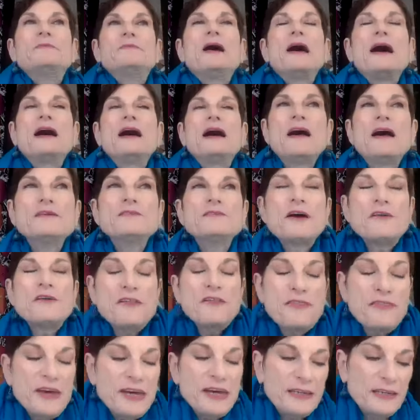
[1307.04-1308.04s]
And another
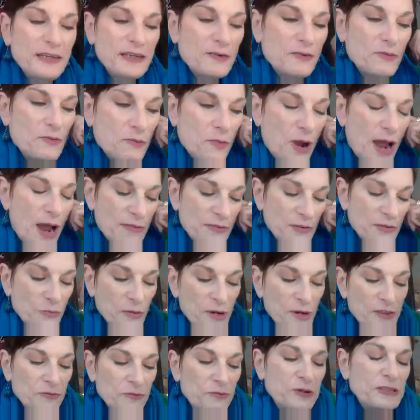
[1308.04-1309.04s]
thing, I think
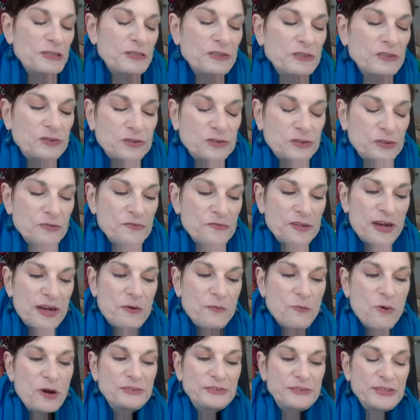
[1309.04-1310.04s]
one of the reasons too that I
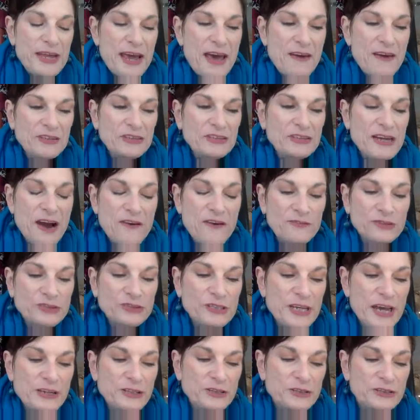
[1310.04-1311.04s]
wanted to have this
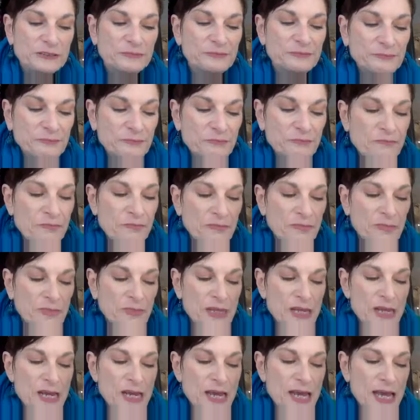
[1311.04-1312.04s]
conversation
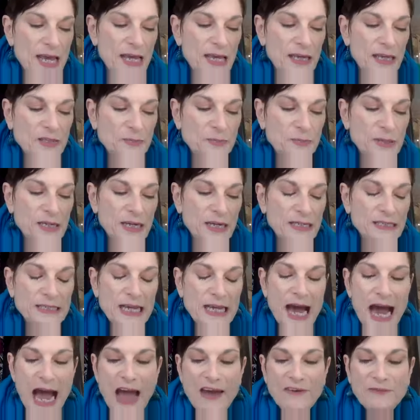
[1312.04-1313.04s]
is because
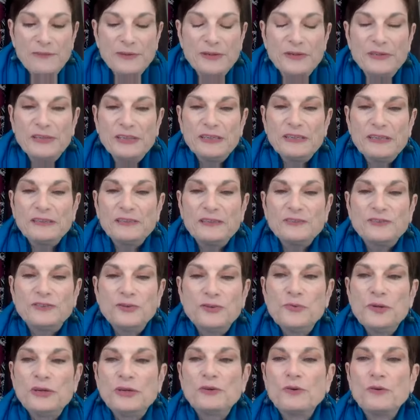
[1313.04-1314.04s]
I've been
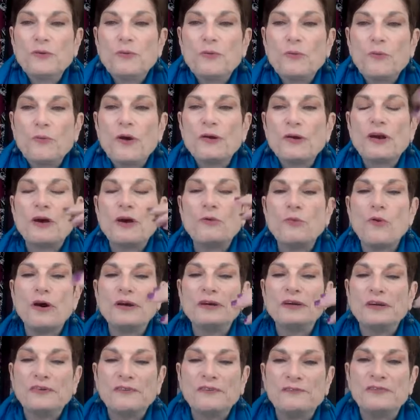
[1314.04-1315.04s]
doing
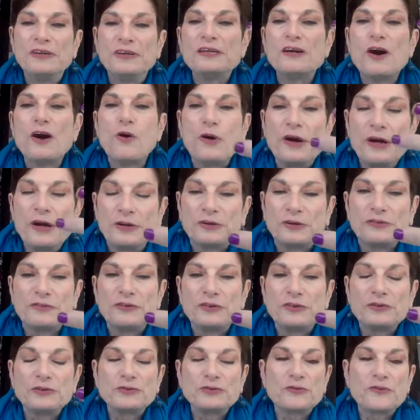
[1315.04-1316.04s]
one-on-one video
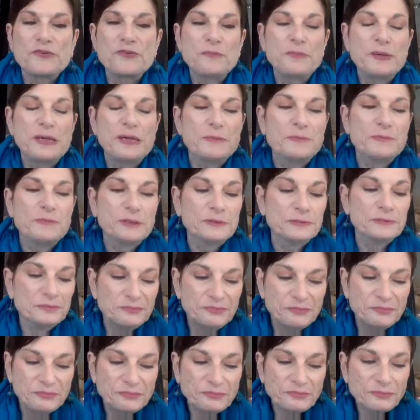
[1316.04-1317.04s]
interviews with people
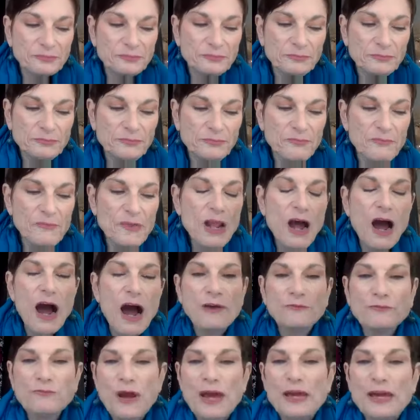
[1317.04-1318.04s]

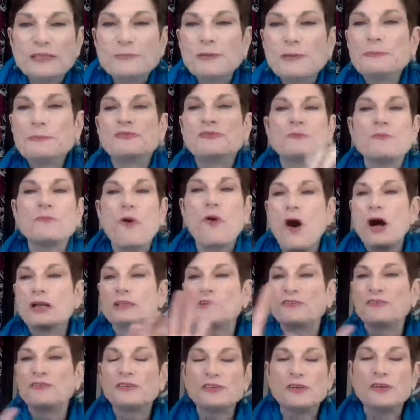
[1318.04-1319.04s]
on race, people from all
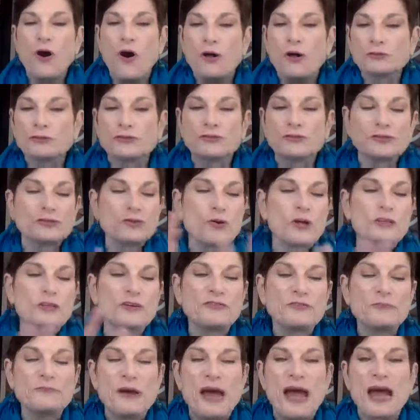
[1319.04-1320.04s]
different cultures, all
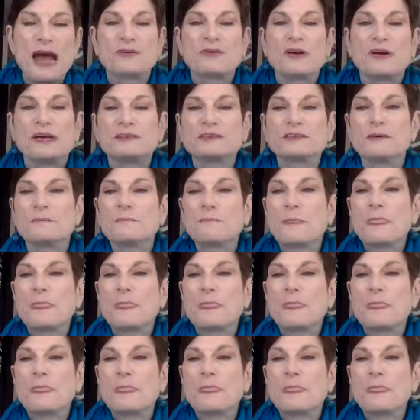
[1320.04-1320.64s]
different backgrounds.